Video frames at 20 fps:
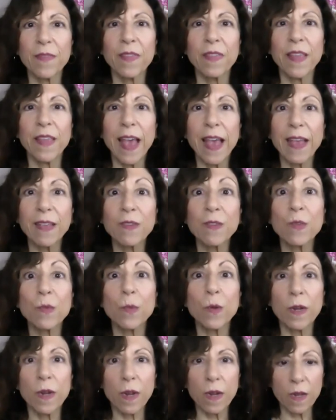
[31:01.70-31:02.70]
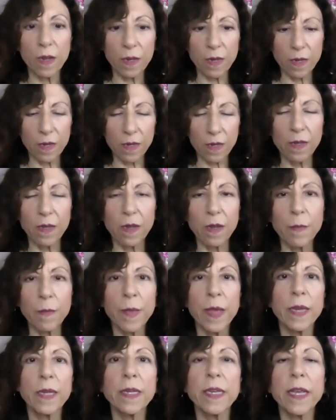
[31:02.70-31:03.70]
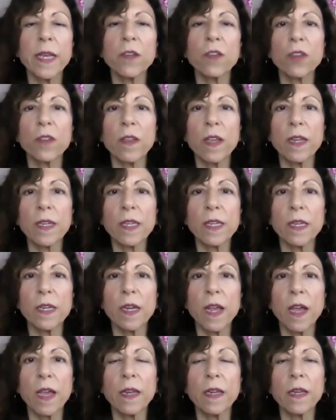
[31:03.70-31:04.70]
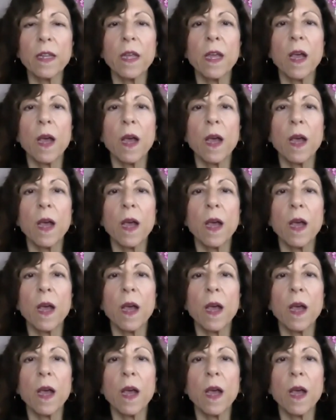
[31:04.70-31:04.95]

That's what a meditation like tonight,